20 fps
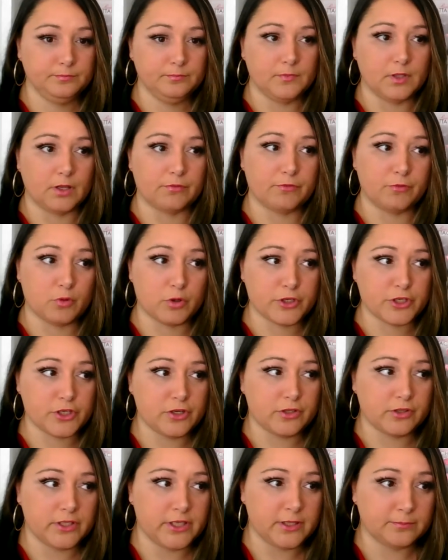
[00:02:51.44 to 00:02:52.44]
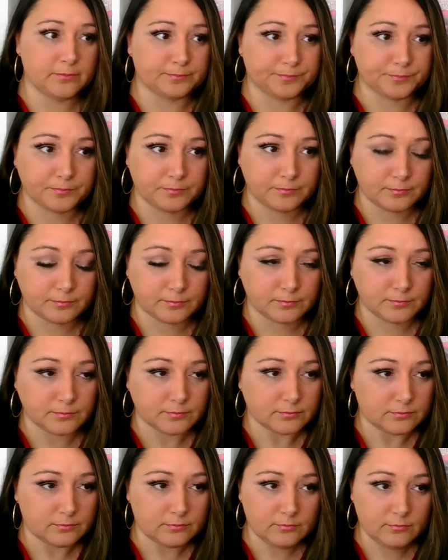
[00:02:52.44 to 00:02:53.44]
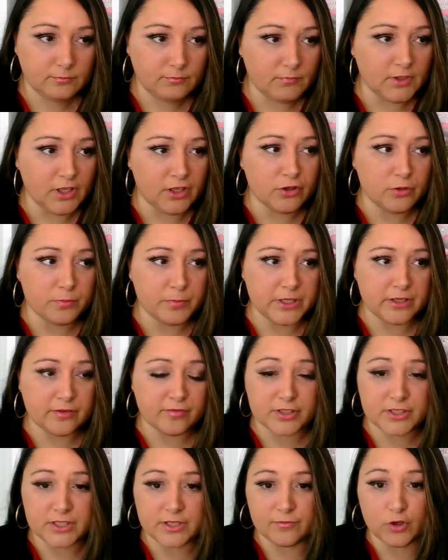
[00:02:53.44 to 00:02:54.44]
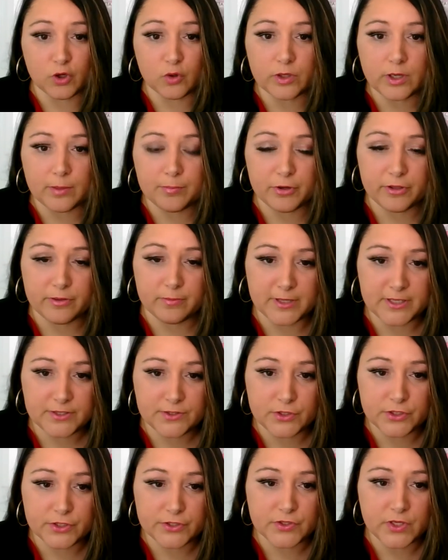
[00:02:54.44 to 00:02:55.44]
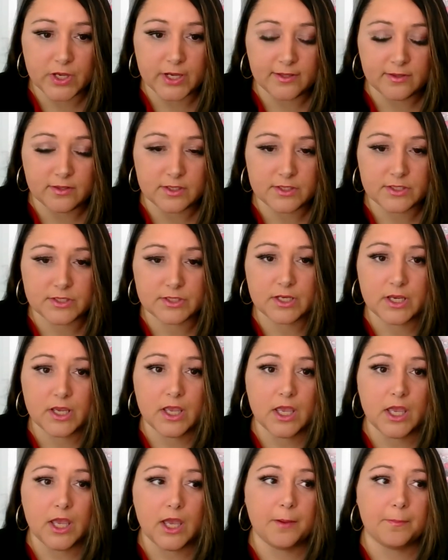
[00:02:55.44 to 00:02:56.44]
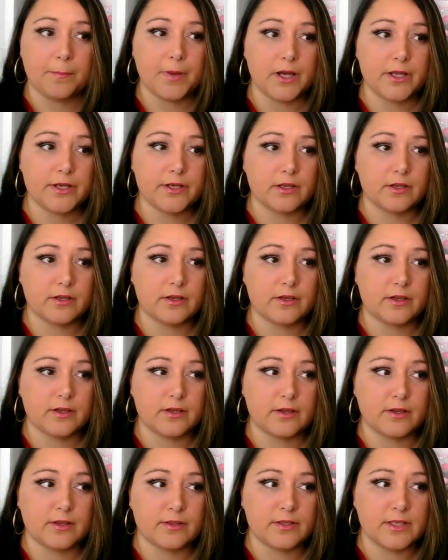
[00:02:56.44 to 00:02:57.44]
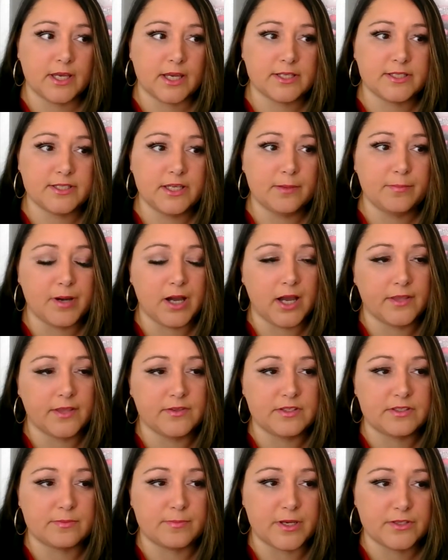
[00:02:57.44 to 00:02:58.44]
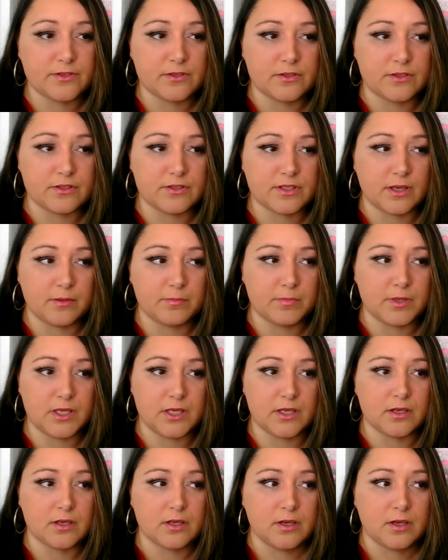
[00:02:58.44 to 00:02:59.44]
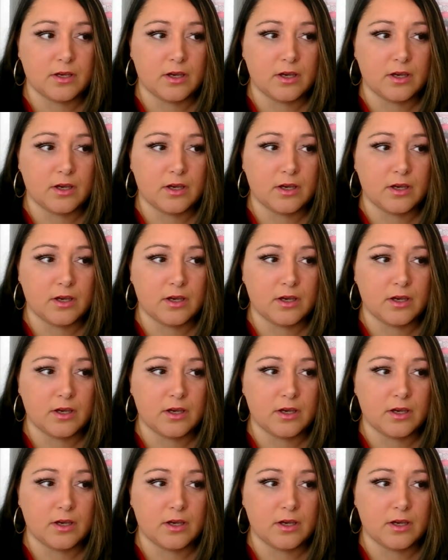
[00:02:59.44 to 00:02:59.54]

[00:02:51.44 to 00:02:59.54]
Unfortunately, I know many of us have grown up with messages like this, but the idea behind these messages can be